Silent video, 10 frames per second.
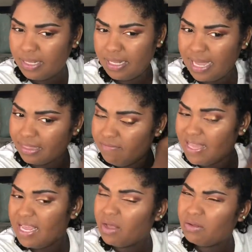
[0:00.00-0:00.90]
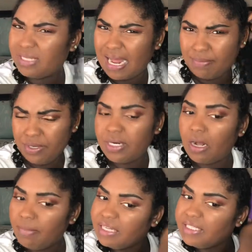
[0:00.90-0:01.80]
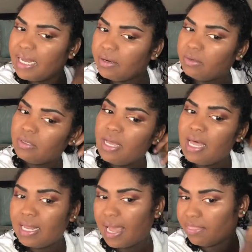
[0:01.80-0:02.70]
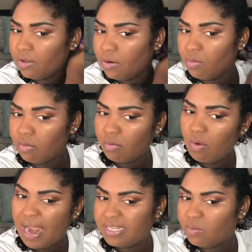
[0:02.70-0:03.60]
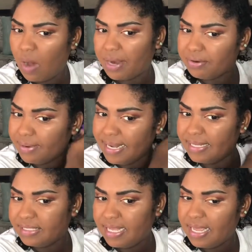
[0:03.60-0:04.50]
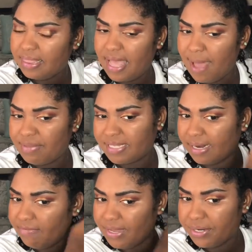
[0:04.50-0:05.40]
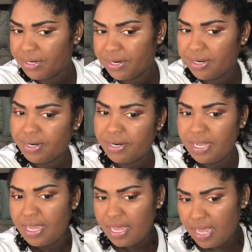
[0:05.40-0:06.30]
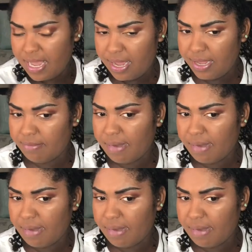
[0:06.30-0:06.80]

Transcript: like the videos that I put on my channel, like the rice water rinse and the apple cider vinegar and